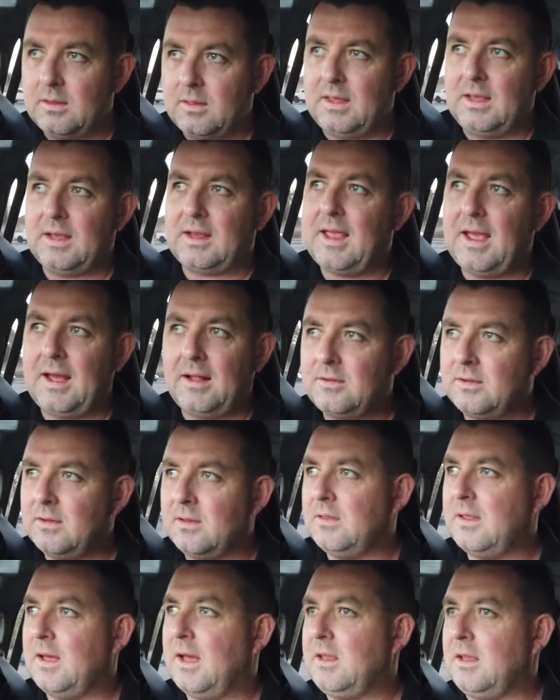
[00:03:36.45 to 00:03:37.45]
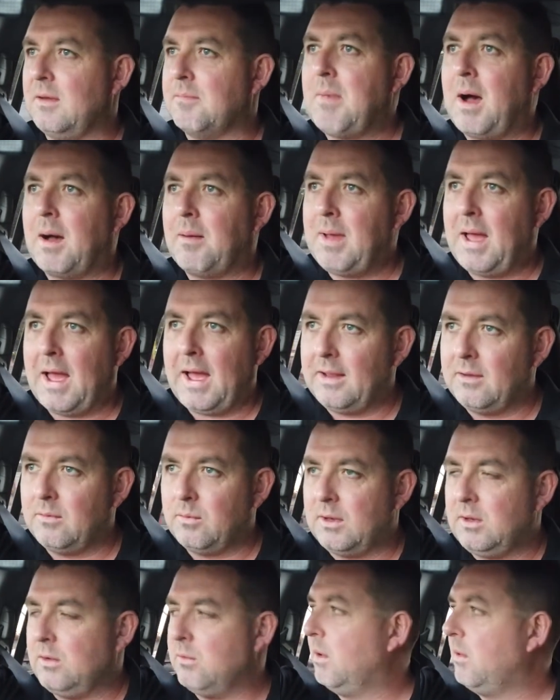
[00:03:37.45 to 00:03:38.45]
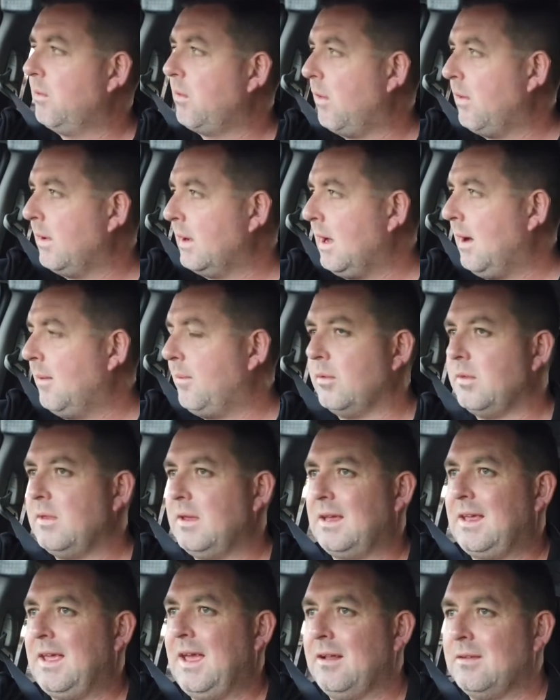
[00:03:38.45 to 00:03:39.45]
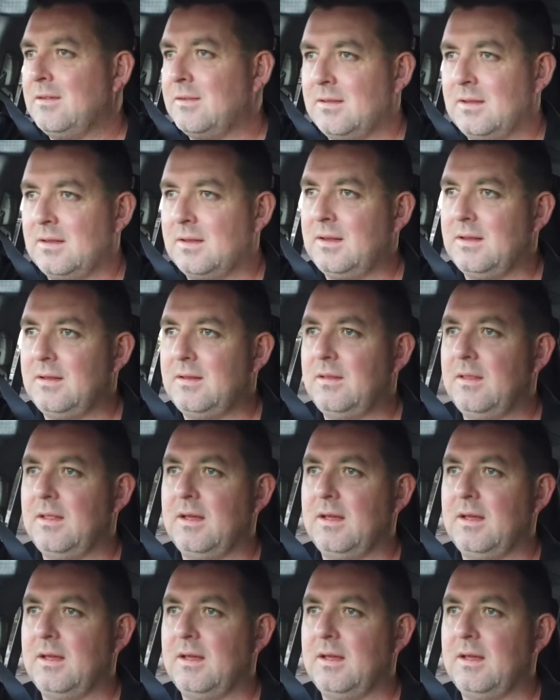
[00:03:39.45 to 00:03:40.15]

The accountant that your mum had when you were growing up, or the accountant that, you,